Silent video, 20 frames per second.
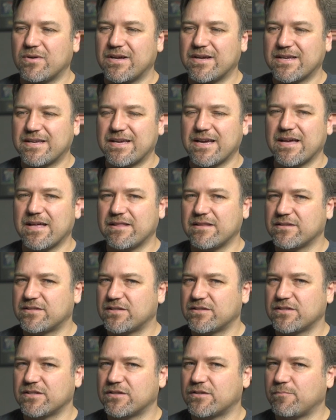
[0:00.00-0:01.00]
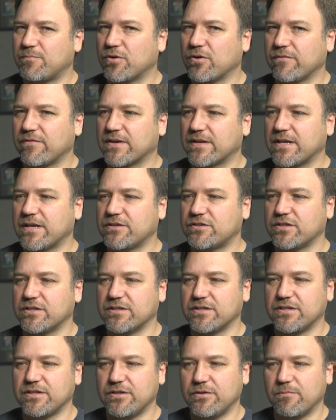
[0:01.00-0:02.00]
again, this isn't the perfect
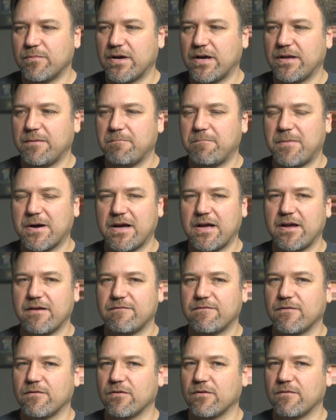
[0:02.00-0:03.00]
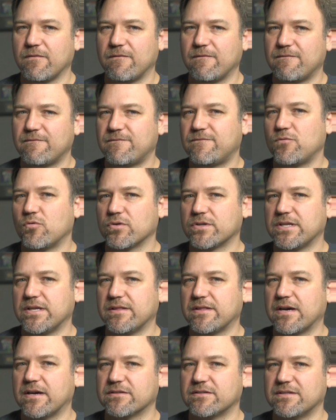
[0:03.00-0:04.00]
engine. You might buy it for
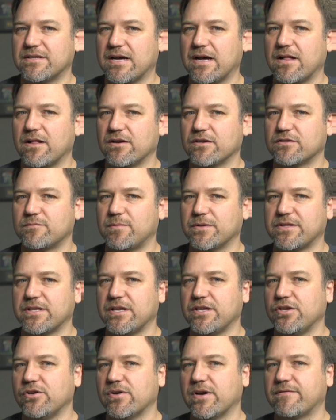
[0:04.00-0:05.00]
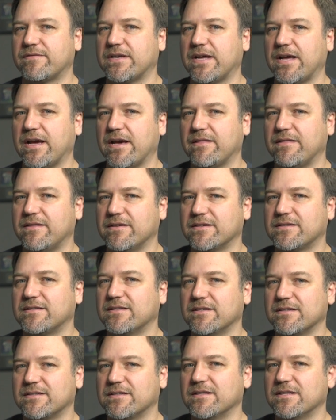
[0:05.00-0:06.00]
$14,000, but then you have to add this,
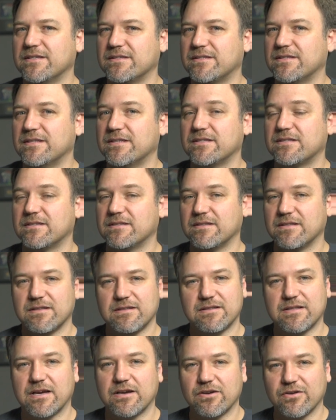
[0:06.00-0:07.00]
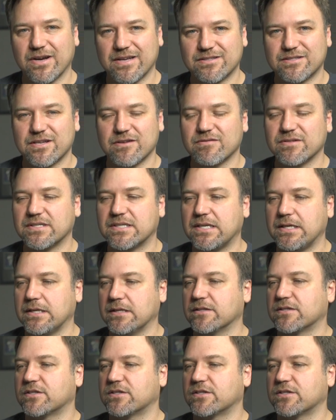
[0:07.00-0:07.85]
this, and this, and this, and now you're at 17.